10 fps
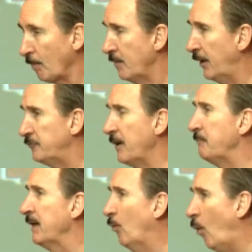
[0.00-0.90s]
There's
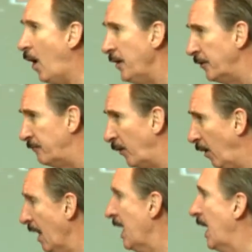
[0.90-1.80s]
something
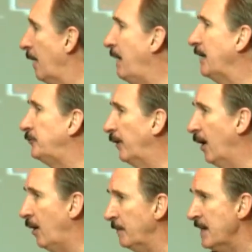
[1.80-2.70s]
wonderful about your
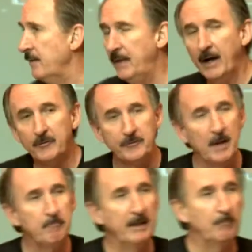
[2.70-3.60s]
home. There are
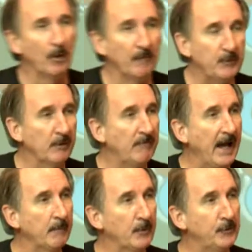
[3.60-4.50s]
some people, if you
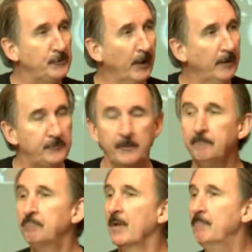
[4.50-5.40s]
invite them to church,
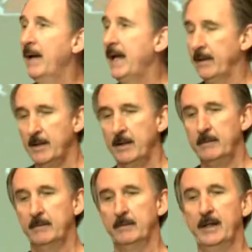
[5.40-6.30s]
man,
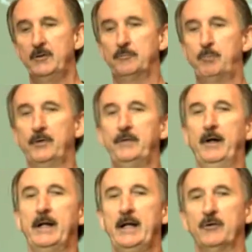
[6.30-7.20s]
they just put their
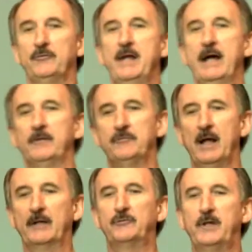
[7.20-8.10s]
heels down. It's
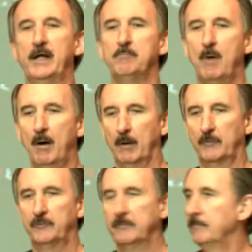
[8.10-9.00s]
like skid marks.